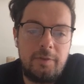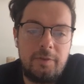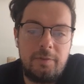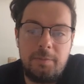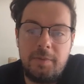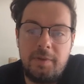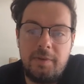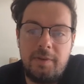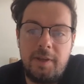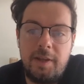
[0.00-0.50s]
Let's
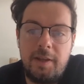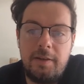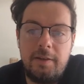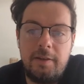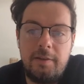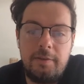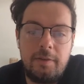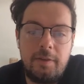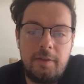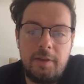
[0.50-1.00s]
just
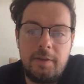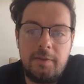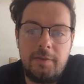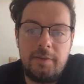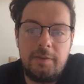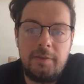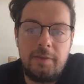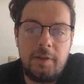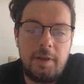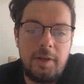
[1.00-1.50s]
pretend it's on
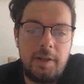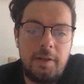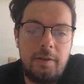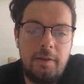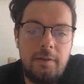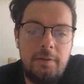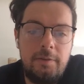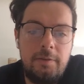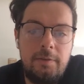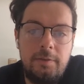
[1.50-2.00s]
the other
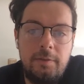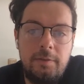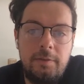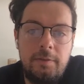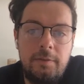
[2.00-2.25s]
side.